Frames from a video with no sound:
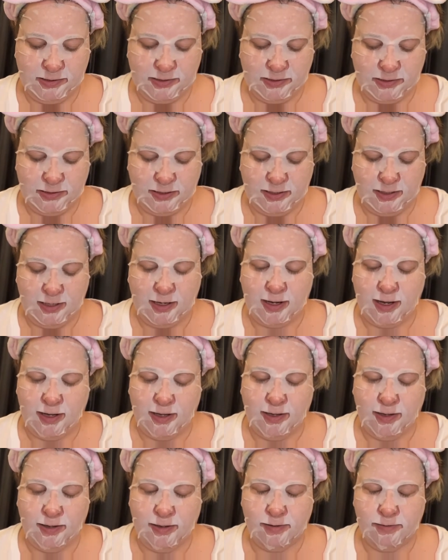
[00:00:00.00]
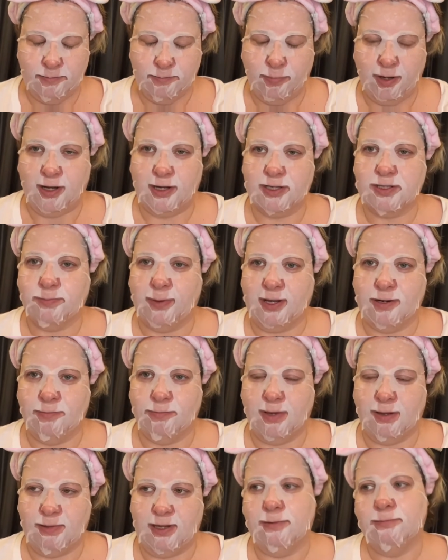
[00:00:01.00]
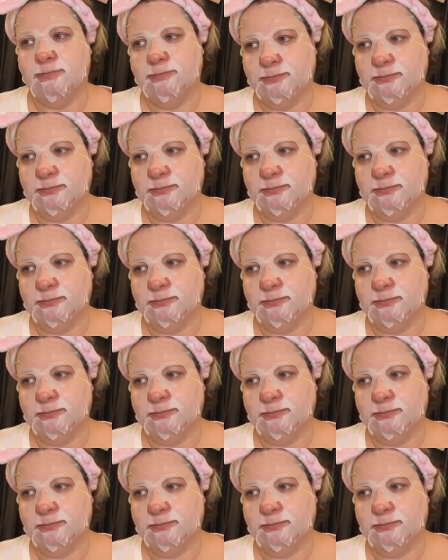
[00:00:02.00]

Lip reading: see. Pause button, maybe.